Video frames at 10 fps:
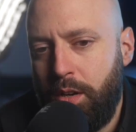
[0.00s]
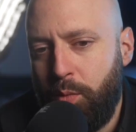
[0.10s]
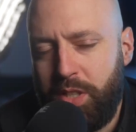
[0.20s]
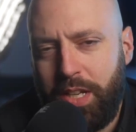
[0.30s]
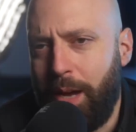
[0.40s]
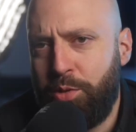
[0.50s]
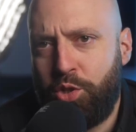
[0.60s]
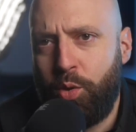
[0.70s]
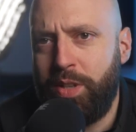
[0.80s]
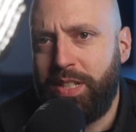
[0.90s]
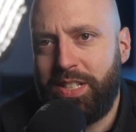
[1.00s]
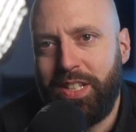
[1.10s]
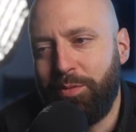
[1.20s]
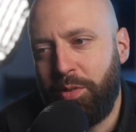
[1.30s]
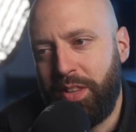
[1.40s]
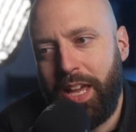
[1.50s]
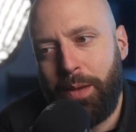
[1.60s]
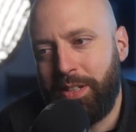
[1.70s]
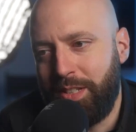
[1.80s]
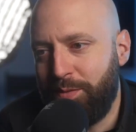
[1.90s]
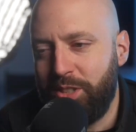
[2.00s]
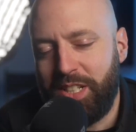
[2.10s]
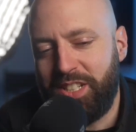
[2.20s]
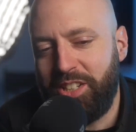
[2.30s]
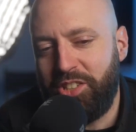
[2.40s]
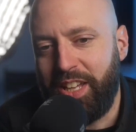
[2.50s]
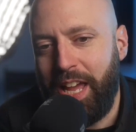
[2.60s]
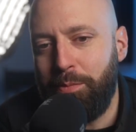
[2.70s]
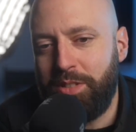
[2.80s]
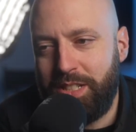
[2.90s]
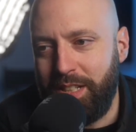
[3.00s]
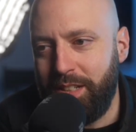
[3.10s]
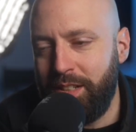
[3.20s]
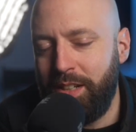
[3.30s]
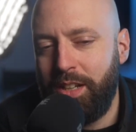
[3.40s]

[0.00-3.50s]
which I'm sure is a scene for the game because it feels like such a game scene.